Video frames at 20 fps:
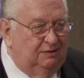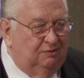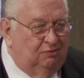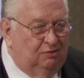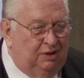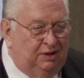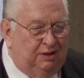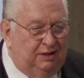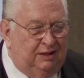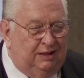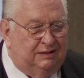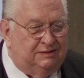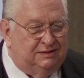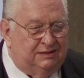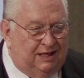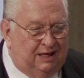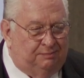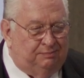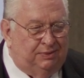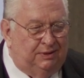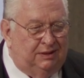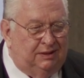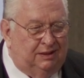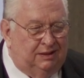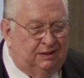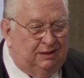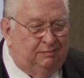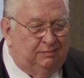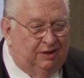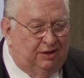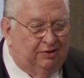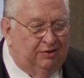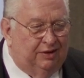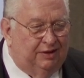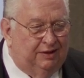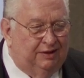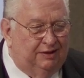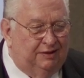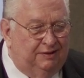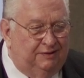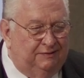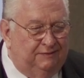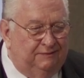What has happened in America?